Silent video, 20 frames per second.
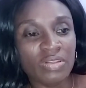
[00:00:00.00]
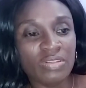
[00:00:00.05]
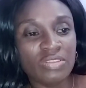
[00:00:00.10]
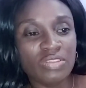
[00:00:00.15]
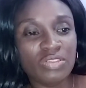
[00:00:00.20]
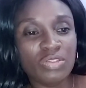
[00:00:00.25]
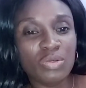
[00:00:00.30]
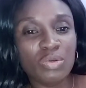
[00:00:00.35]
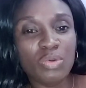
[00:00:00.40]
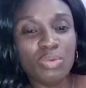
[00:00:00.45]

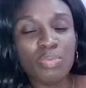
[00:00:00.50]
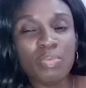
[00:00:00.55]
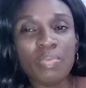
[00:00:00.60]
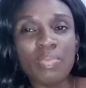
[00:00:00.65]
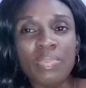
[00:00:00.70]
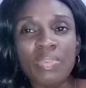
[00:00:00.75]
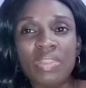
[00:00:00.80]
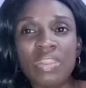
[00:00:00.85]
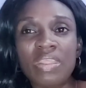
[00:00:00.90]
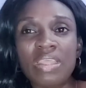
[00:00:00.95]
So
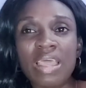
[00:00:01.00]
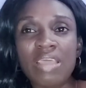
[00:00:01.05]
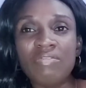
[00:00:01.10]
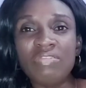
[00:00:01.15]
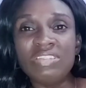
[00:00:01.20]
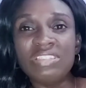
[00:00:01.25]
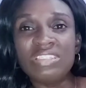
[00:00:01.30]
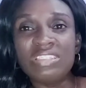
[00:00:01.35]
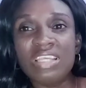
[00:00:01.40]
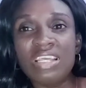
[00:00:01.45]
I
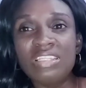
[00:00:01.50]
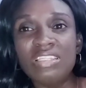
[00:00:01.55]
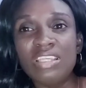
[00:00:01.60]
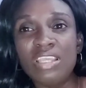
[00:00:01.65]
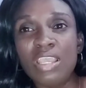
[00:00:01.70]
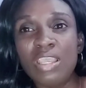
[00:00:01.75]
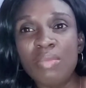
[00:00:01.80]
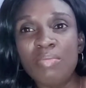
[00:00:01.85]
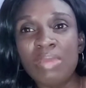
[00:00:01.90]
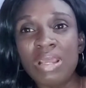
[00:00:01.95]
visited
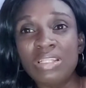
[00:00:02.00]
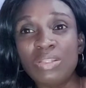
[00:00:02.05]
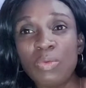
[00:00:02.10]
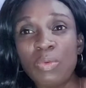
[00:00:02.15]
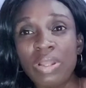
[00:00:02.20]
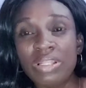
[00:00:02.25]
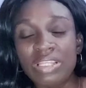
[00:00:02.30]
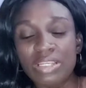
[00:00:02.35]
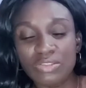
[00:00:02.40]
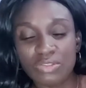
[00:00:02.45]
him and he
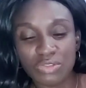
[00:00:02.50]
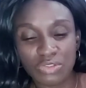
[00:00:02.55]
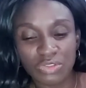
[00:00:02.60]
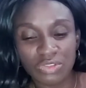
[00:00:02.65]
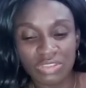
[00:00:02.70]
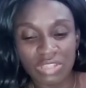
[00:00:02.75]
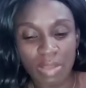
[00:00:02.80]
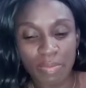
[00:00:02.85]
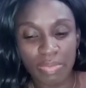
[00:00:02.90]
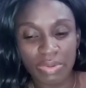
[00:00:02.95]
wanted to
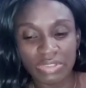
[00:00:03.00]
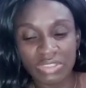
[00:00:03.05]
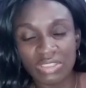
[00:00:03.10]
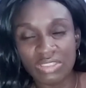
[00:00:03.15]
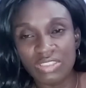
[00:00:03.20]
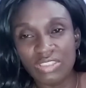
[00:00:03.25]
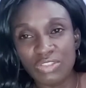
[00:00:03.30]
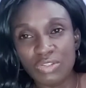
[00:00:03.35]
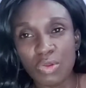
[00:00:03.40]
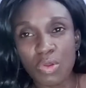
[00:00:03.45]
use the
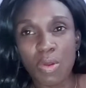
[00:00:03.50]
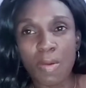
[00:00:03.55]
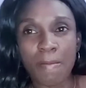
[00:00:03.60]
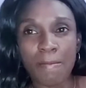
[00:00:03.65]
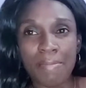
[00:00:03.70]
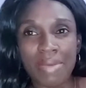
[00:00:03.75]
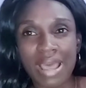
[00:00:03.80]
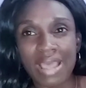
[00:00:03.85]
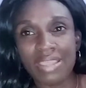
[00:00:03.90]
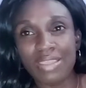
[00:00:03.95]
opportunity to come
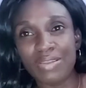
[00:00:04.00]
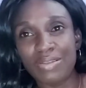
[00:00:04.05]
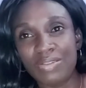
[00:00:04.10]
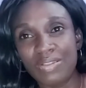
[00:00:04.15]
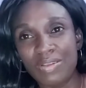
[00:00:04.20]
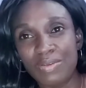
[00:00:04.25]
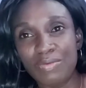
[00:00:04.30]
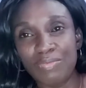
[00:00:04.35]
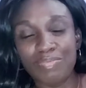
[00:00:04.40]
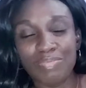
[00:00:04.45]
back, you
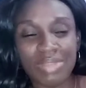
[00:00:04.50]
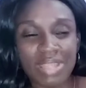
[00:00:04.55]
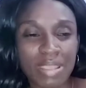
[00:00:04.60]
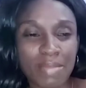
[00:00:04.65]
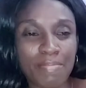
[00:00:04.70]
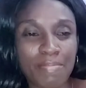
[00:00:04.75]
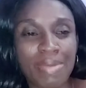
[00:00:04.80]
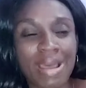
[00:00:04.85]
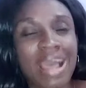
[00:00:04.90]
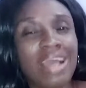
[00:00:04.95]
know, play
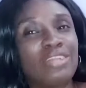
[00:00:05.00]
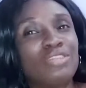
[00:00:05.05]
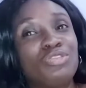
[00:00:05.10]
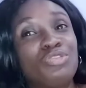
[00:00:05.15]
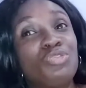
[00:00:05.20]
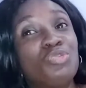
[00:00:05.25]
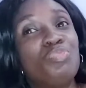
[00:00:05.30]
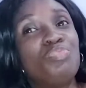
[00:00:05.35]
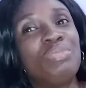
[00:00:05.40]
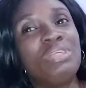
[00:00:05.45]
back
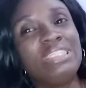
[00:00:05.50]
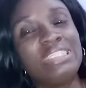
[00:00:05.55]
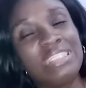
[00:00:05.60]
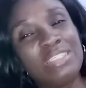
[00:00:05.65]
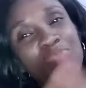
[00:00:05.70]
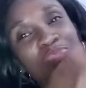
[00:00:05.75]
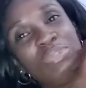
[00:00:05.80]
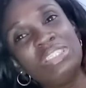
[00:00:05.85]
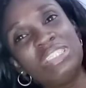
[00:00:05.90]
through pity.